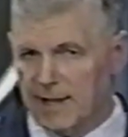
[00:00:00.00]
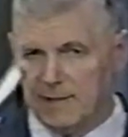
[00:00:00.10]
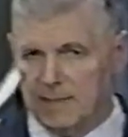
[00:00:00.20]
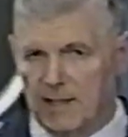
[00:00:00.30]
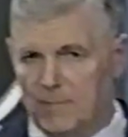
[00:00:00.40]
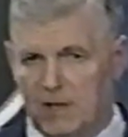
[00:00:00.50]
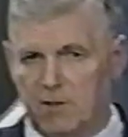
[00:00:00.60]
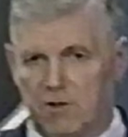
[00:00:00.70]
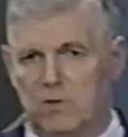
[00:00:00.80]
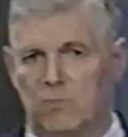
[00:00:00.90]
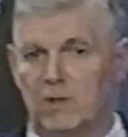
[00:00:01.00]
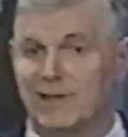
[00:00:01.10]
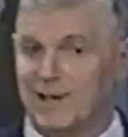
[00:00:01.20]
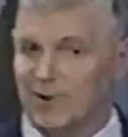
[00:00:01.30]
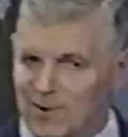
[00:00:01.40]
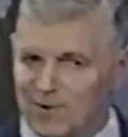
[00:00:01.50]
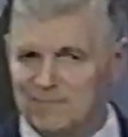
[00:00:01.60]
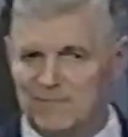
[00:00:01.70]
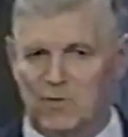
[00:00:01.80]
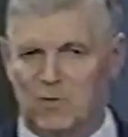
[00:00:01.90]
I'm not going to go into what they are, of
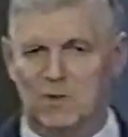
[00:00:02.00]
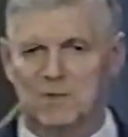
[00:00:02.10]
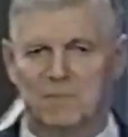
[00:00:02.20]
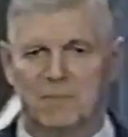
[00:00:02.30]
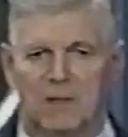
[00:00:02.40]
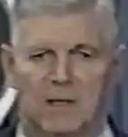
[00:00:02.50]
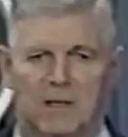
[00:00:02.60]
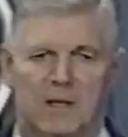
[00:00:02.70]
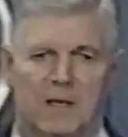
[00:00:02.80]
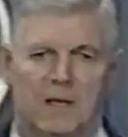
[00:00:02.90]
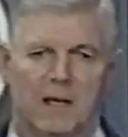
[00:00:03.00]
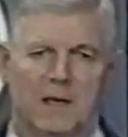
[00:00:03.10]
course. And